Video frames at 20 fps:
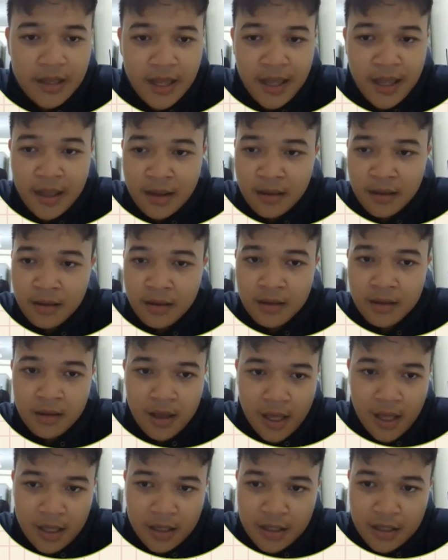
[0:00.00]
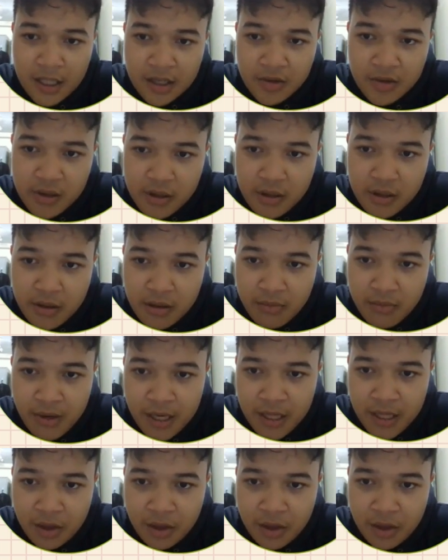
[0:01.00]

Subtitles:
10 and decrease